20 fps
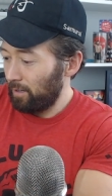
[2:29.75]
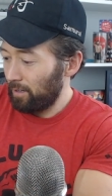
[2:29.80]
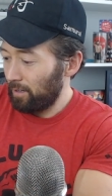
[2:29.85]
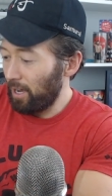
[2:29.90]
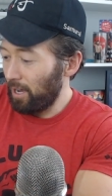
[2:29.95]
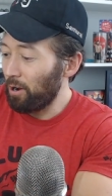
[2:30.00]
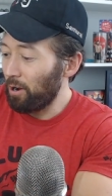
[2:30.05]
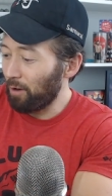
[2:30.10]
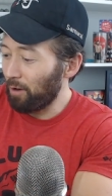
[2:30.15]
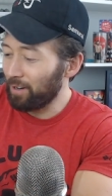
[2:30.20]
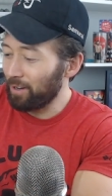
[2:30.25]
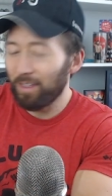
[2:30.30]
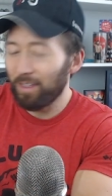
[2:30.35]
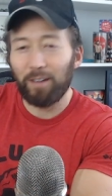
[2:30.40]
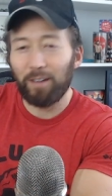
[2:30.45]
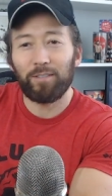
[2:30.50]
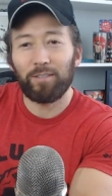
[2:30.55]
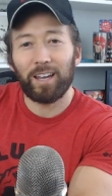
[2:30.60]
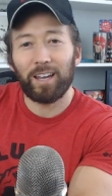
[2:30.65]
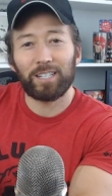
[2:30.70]
Whoever
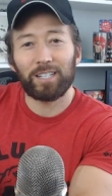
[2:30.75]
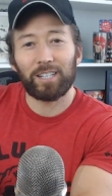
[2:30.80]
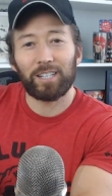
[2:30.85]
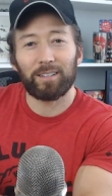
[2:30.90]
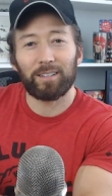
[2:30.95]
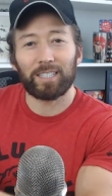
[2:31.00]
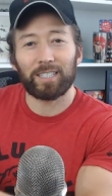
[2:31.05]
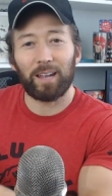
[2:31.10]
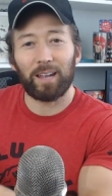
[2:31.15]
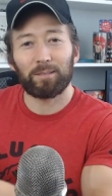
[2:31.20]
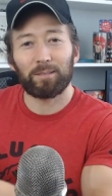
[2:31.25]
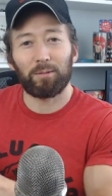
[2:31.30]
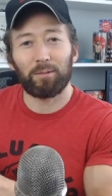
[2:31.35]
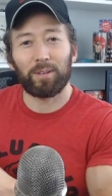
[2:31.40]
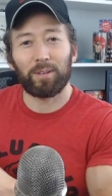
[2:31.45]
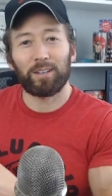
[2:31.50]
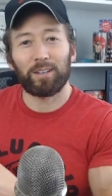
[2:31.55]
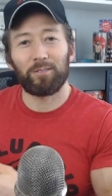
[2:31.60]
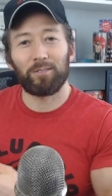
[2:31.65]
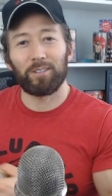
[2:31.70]
thought V H S tapes would
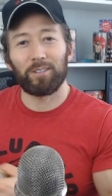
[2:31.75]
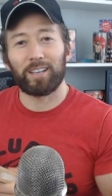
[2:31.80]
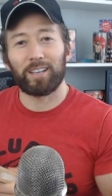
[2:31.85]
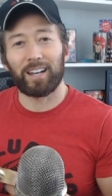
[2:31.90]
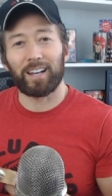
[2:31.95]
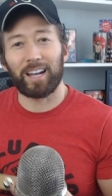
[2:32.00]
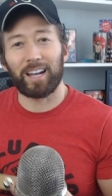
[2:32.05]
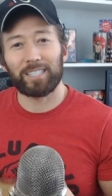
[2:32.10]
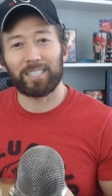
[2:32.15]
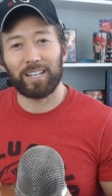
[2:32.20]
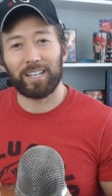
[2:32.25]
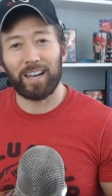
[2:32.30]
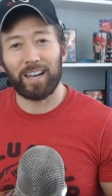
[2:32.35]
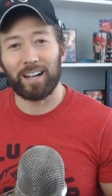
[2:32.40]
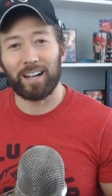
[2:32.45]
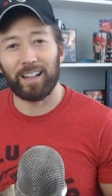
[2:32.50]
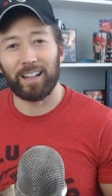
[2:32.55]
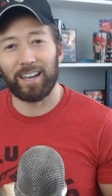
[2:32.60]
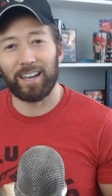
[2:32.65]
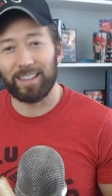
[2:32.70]
be cool again, I actually kind
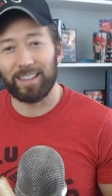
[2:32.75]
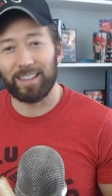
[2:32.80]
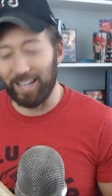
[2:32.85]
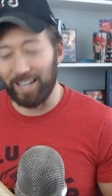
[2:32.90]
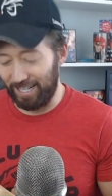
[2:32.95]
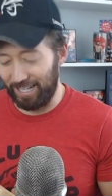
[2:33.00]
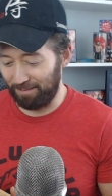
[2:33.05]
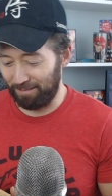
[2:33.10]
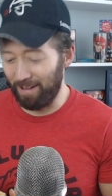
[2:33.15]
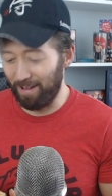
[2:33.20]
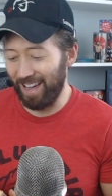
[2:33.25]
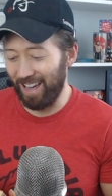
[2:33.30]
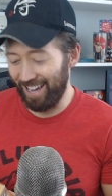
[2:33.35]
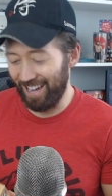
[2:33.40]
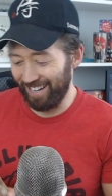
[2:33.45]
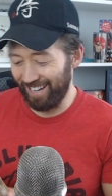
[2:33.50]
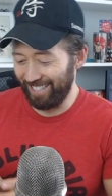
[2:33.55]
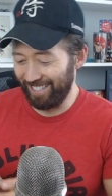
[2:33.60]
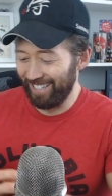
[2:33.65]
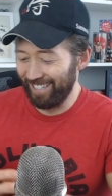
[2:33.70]
of like these,
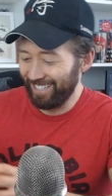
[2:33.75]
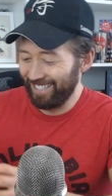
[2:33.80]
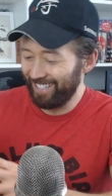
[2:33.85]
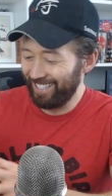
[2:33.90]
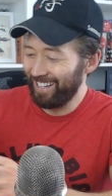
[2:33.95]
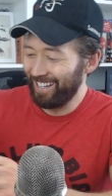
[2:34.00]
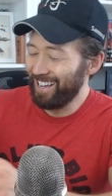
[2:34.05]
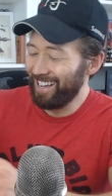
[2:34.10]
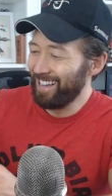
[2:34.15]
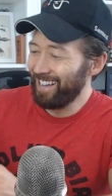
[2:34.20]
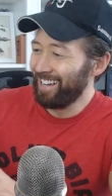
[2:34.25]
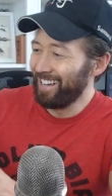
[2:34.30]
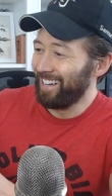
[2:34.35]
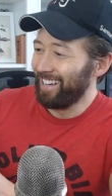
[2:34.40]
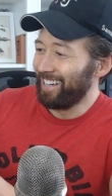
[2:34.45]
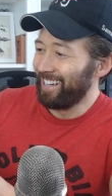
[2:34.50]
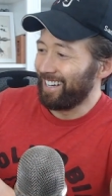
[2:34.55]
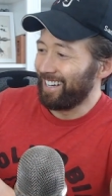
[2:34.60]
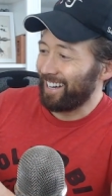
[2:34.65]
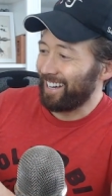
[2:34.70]
man.
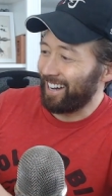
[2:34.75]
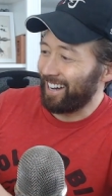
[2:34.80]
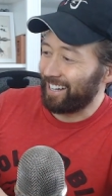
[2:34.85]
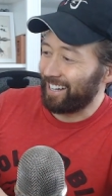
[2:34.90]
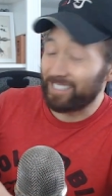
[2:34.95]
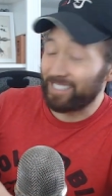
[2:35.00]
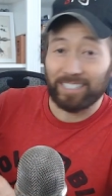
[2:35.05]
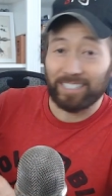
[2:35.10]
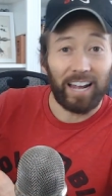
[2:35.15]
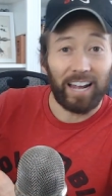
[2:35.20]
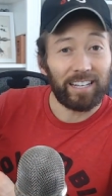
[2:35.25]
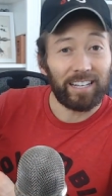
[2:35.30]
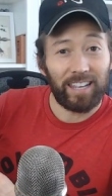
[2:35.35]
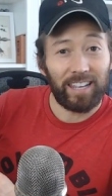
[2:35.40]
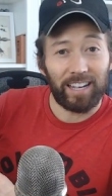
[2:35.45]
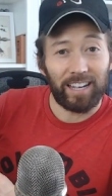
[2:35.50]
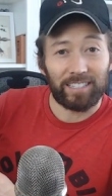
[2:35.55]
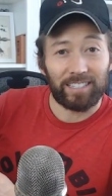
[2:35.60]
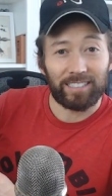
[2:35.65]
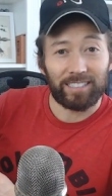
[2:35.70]
Uh,
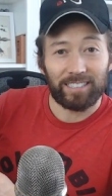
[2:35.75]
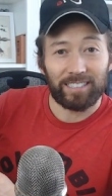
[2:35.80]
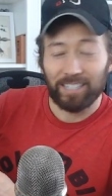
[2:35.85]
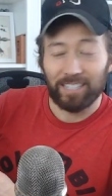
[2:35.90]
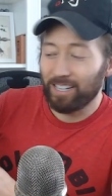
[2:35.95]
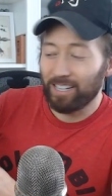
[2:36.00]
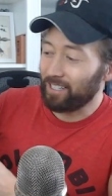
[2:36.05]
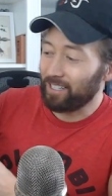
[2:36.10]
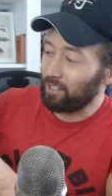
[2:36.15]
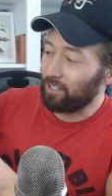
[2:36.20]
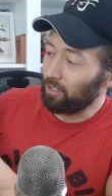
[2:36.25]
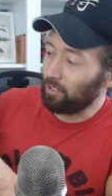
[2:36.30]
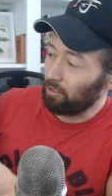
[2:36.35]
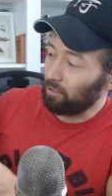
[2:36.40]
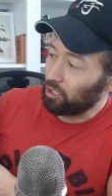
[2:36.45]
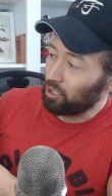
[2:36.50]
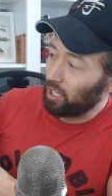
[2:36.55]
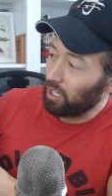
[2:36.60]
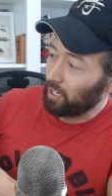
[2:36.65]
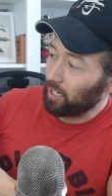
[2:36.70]
Sidekicks, good old
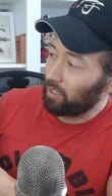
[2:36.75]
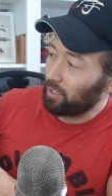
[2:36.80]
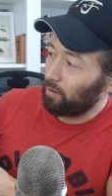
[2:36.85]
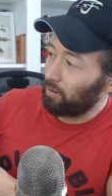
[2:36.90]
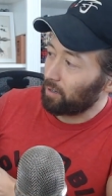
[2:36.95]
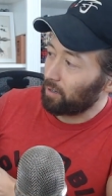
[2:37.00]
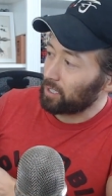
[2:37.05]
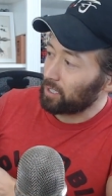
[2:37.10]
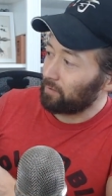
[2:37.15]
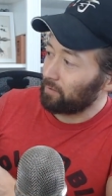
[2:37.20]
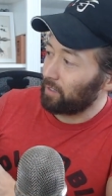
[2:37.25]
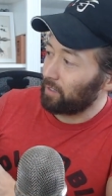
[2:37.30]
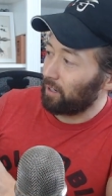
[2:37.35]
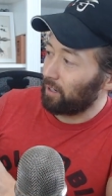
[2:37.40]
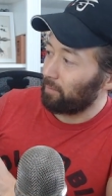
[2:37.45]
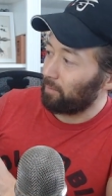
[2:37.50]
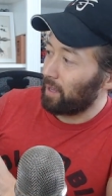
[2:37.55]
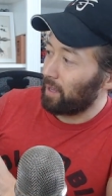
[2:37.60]
Chuck Norris film.